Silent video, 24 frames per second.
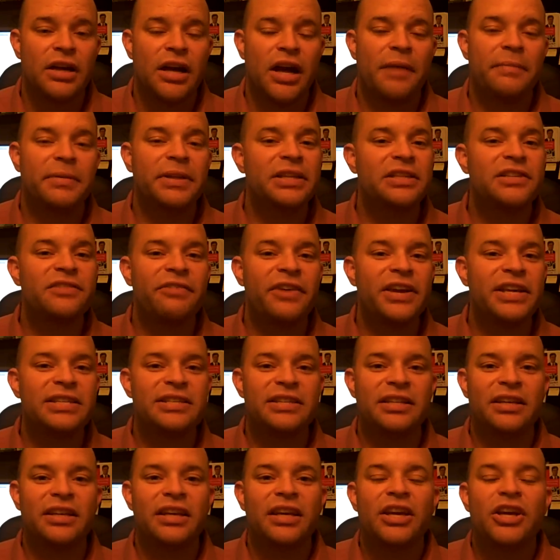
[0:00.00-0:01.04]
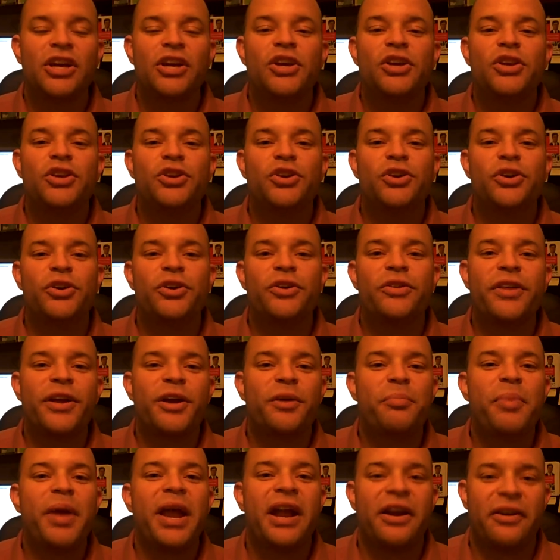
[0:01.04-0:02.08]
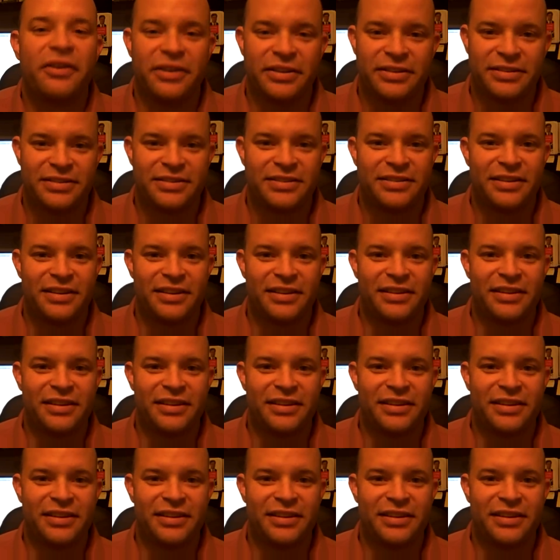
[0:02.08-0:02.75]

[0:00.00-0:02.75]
I mean, let's face it. You're their parents.